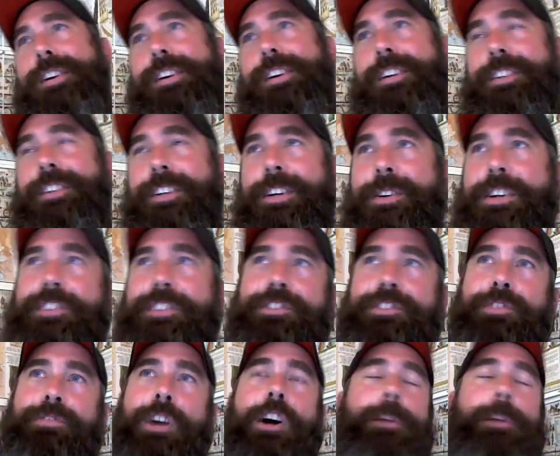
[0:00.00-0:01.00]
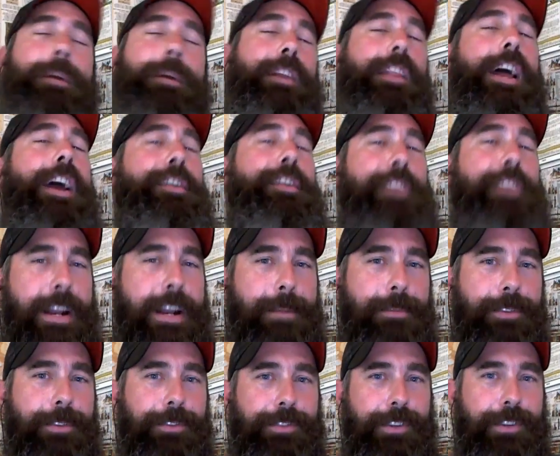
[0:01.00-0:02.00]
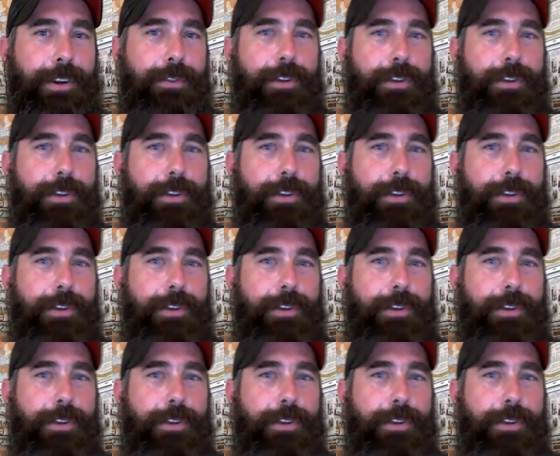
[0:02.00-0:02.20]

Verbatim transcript: you know, it's just talking about land animals, you know,